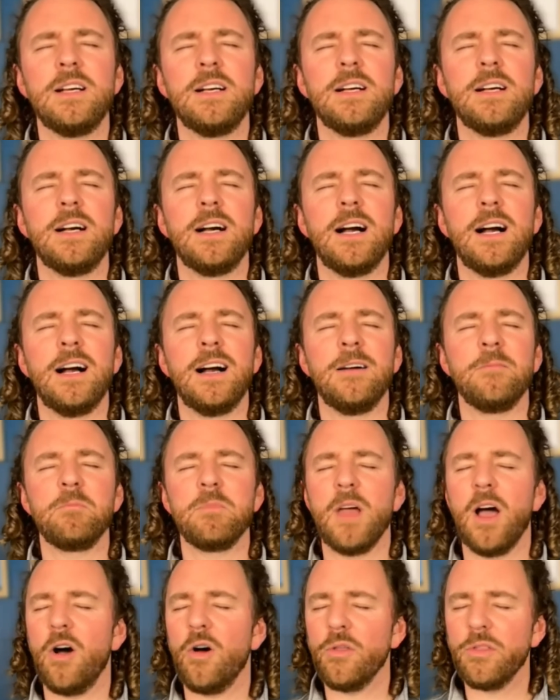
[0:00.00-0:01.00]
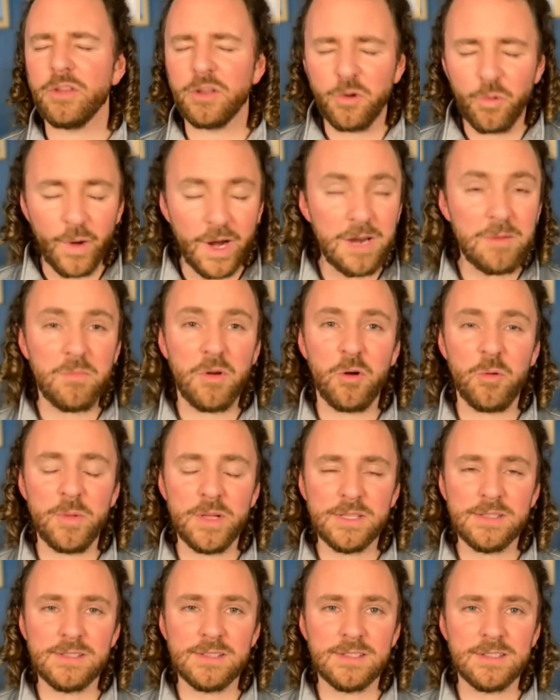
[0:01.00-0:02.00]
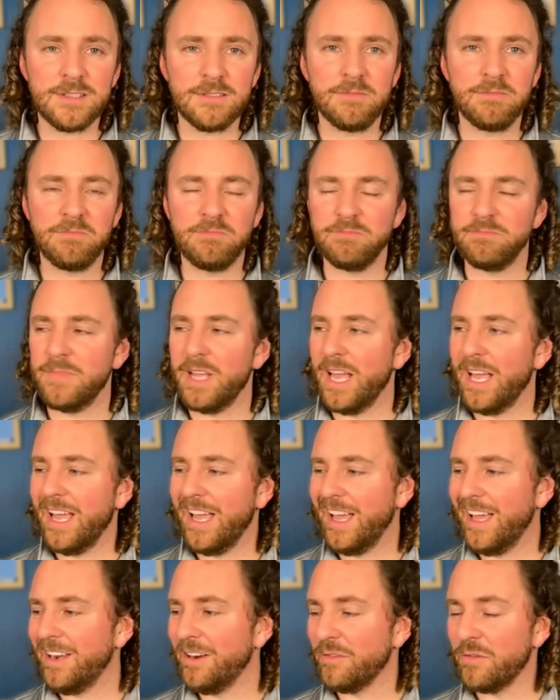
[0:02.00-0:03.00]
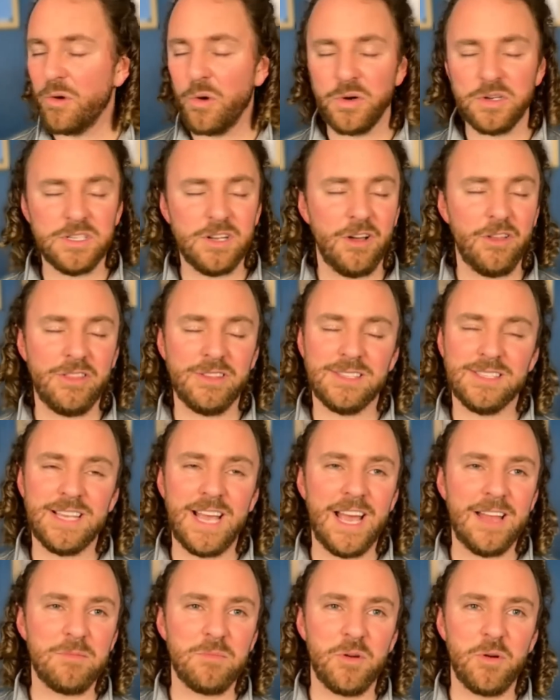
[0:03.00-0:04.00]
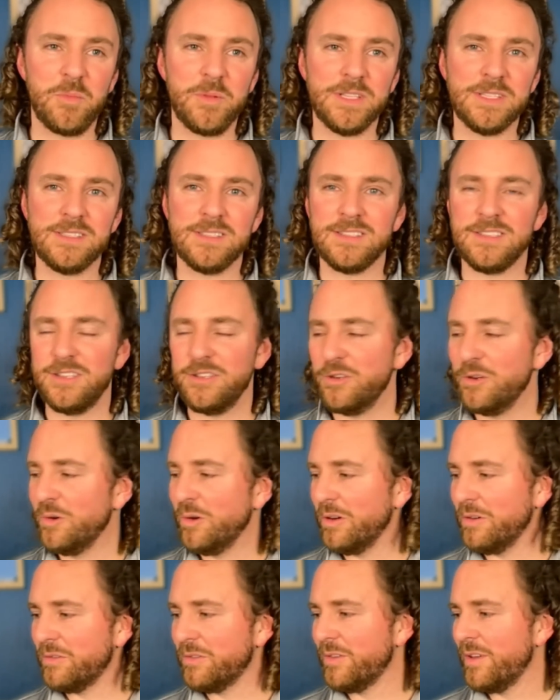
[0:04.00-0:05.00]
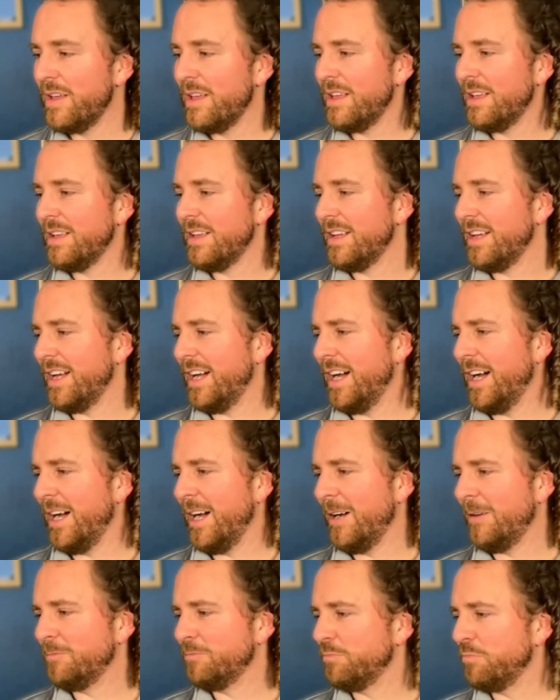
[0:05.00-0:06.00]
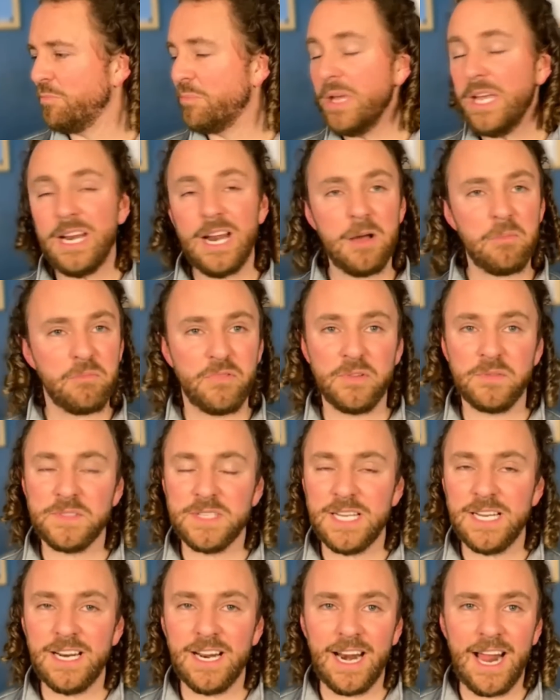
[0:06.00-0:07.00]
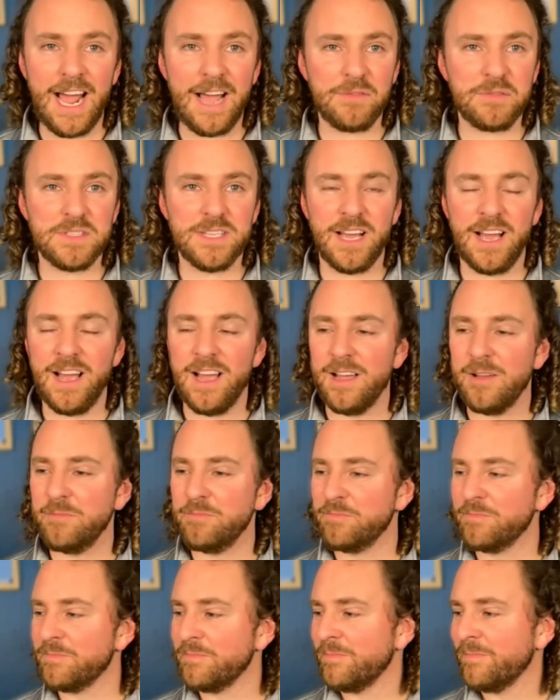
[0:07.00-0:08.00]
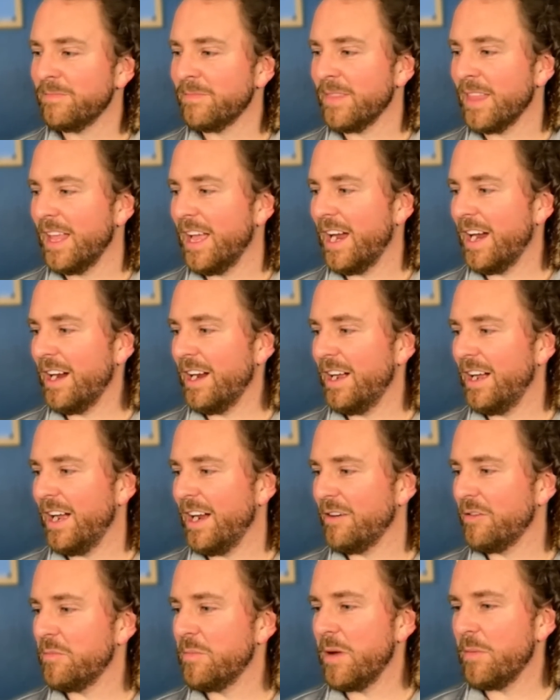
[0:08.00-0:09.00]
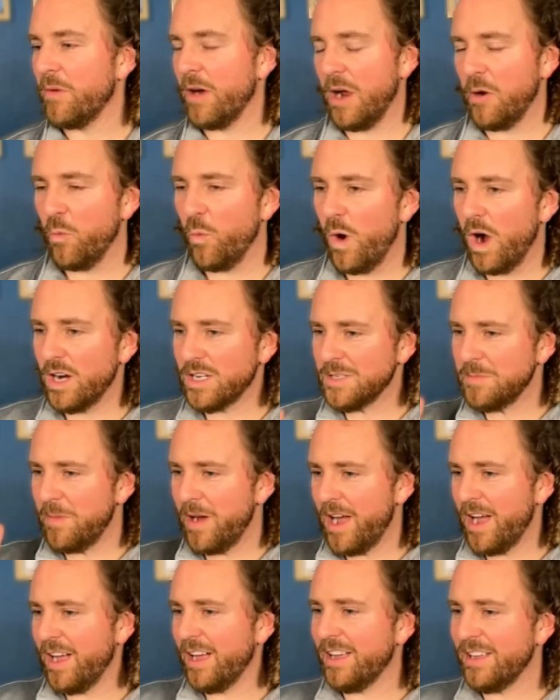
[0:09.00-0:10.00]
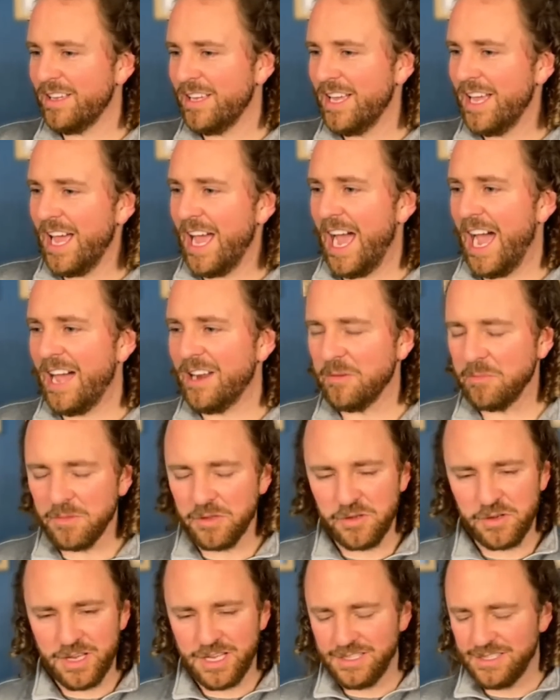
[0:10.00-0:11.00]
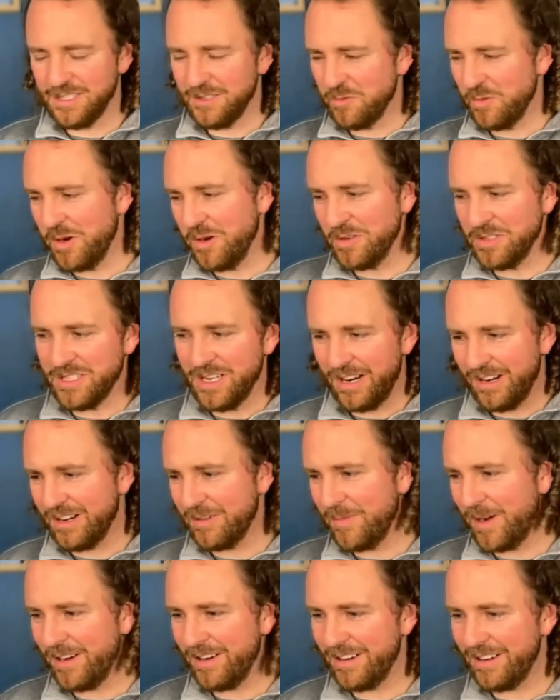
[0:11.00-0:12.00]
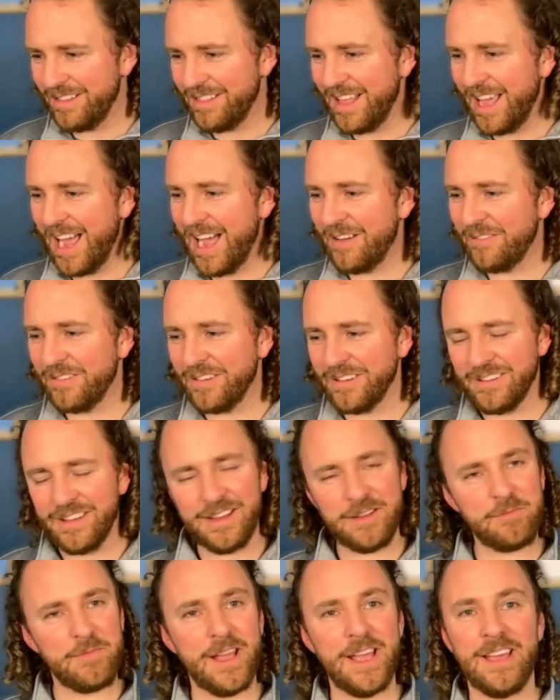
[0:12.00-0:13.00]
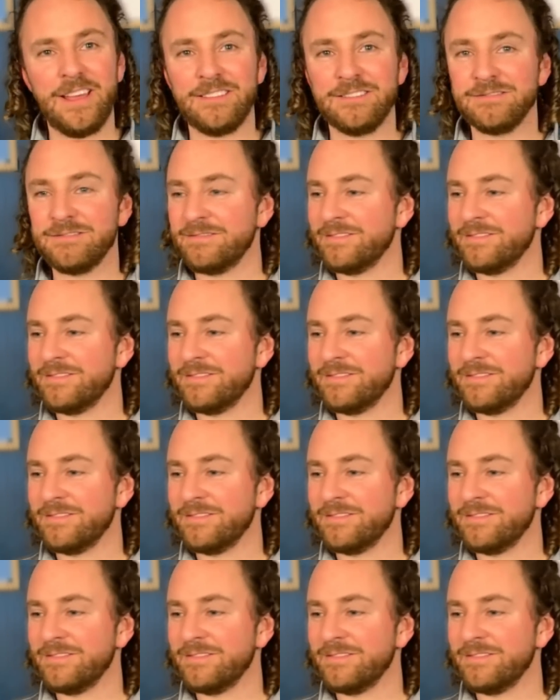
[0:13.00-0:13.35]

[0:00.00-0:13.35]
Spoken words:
all the great moments, and of course, all the sad moments too of being up 15 at halftime. I remember I walked by Adam Lucas and we were talking about it at the half, and I was like, man,